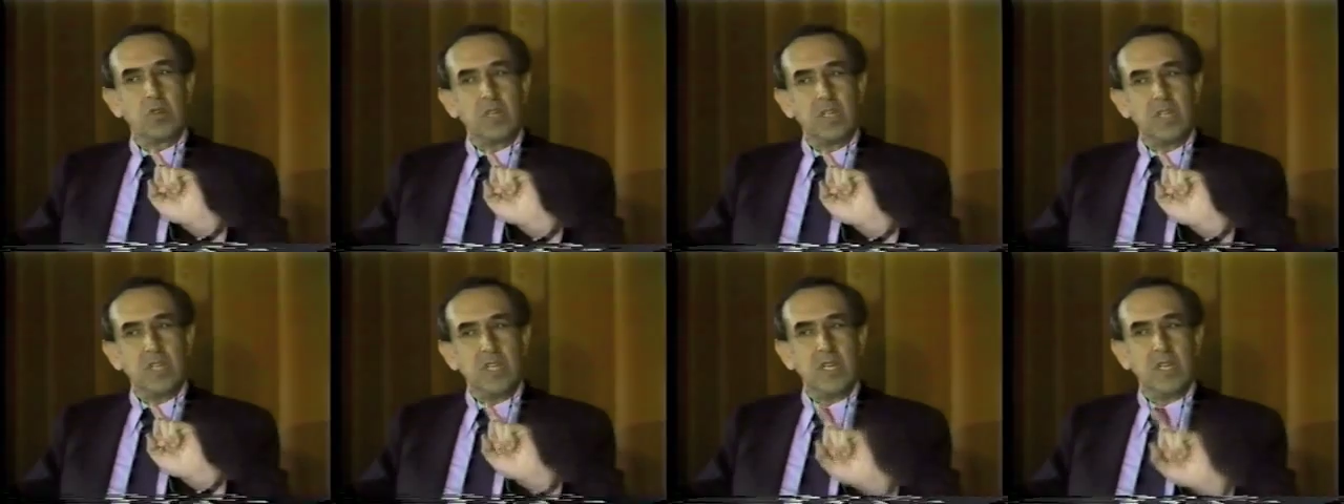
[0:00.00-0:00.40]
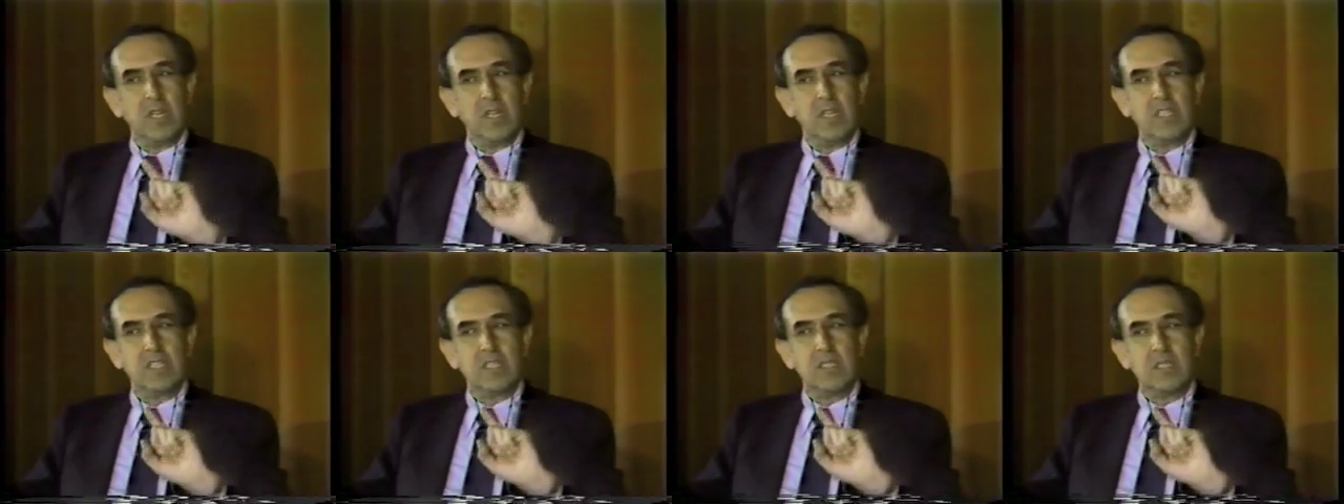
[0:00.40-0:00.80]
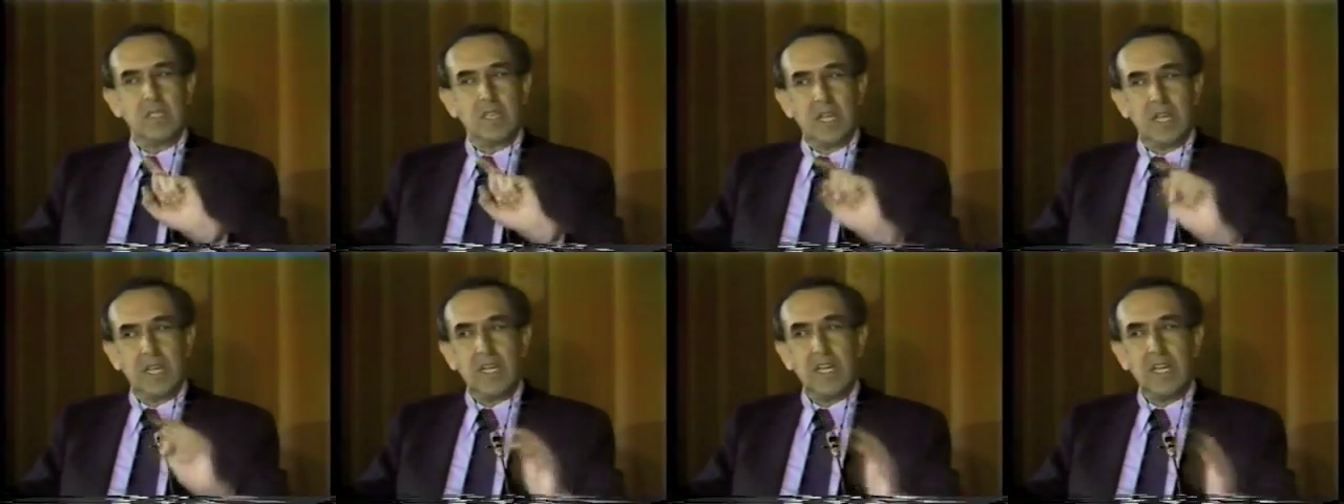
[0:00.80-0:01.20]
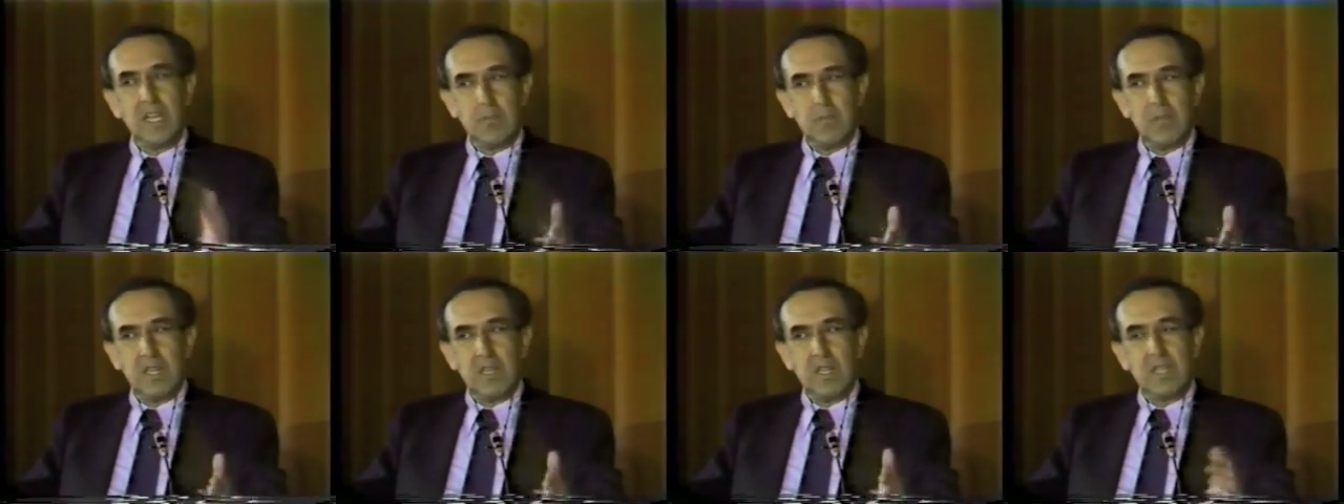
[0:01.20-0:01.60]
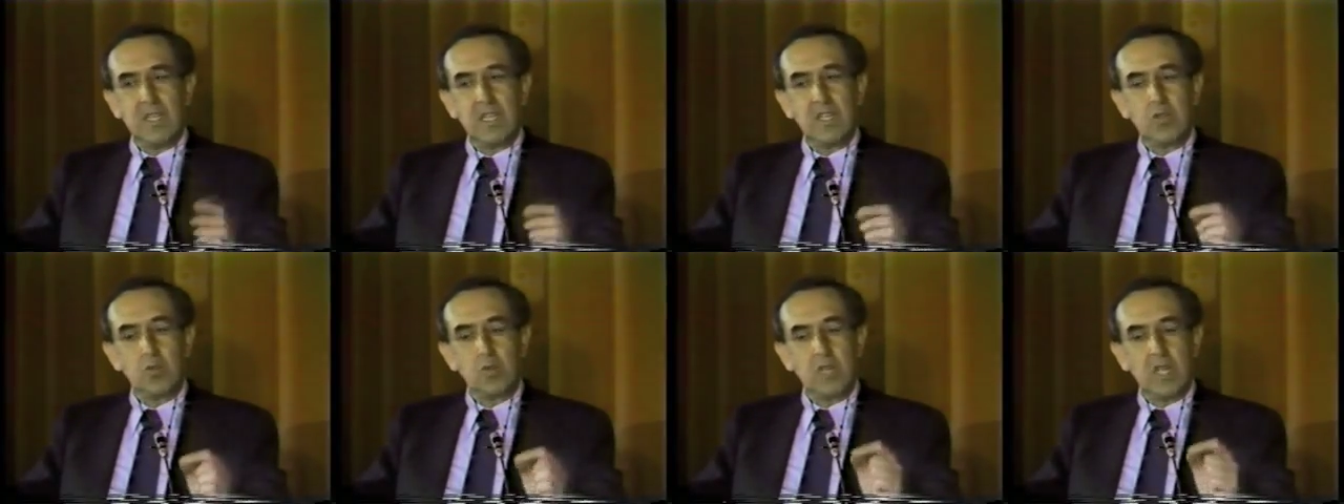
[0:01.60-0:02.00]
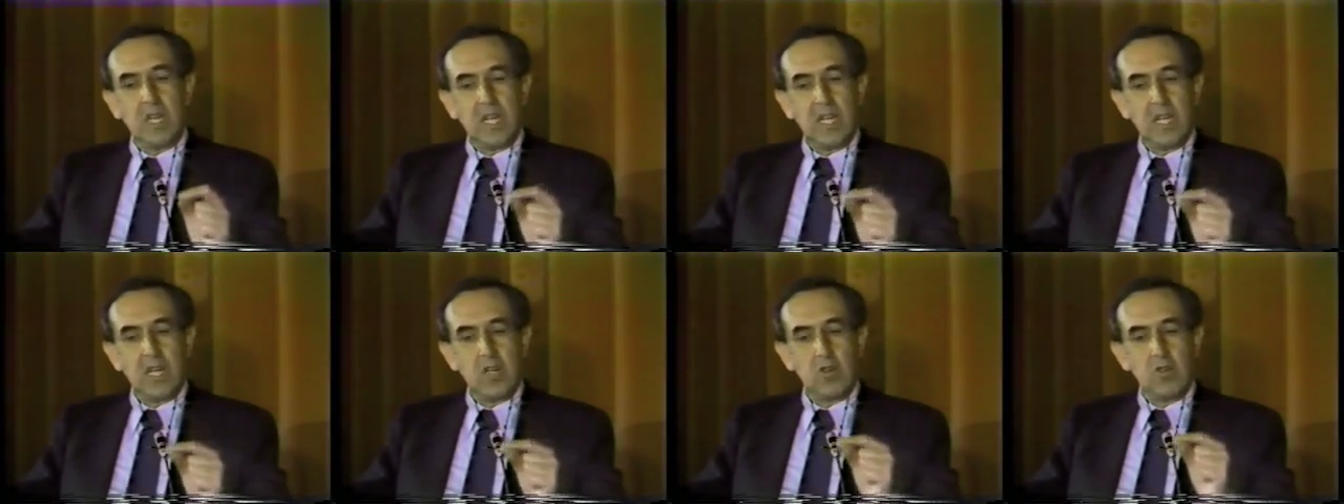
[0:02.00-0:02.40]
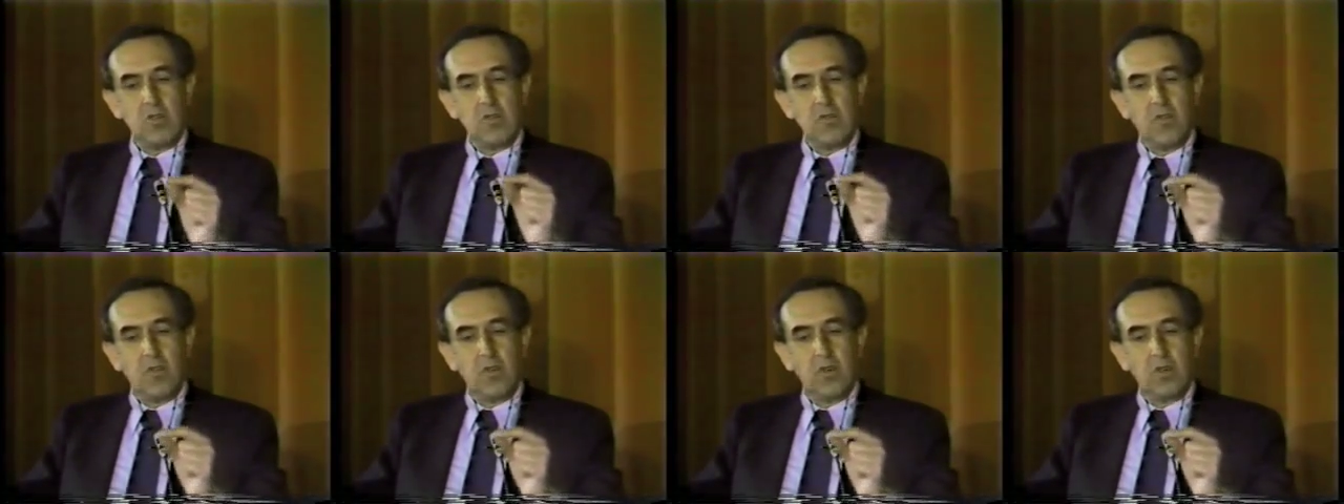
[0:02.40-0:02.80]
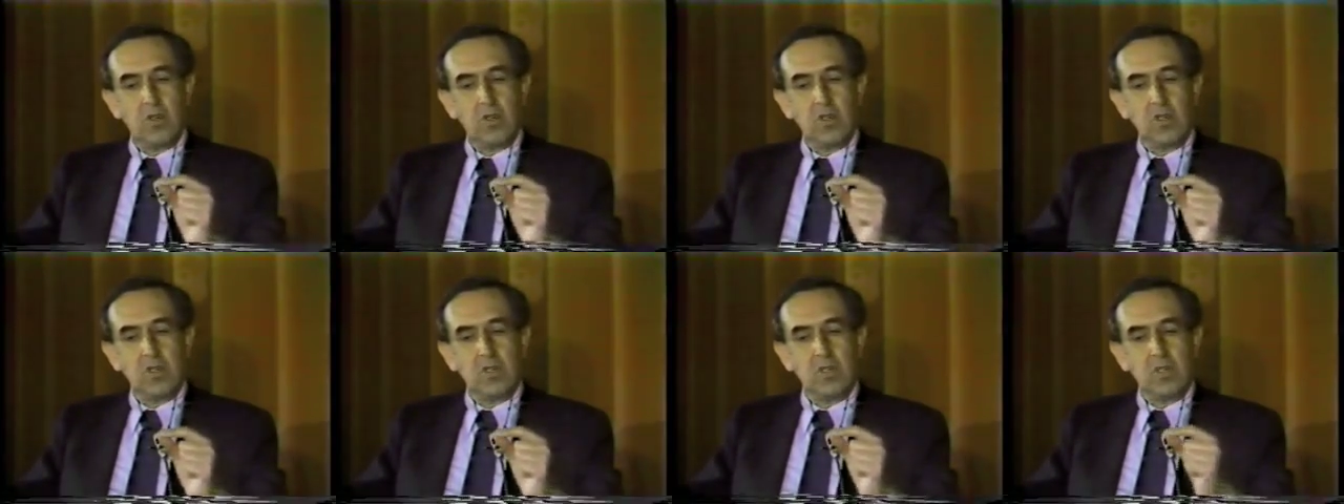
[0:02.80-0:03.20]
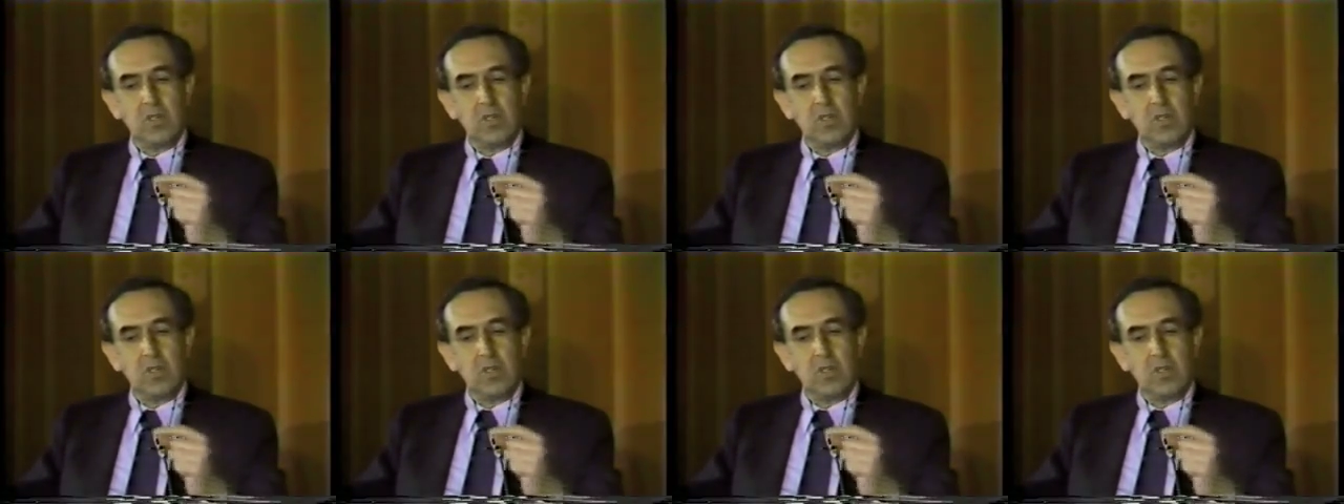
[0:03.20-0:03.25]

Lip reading: create an element that would allow for,